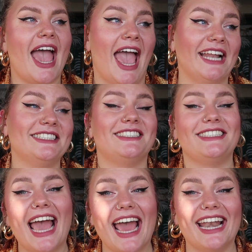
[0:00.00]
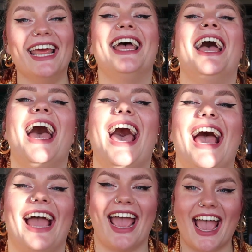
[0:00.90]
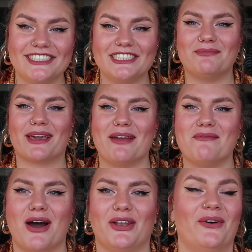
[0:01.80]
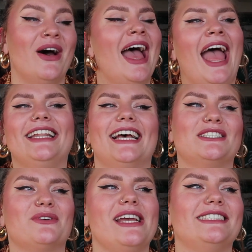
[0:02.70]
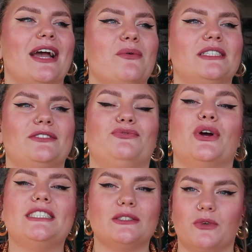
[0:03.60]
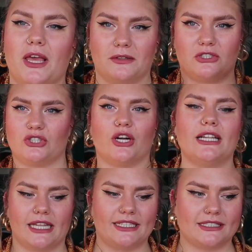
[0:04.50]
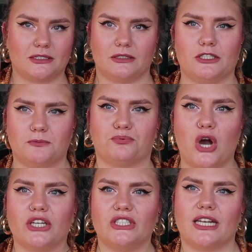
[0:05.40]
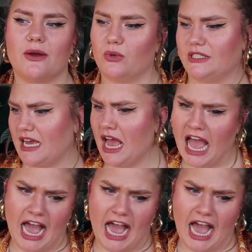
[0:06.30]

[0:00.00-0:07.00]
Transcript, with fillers: And then I actually became a model. That's crazy. I was first, it started like this this project, and I was like,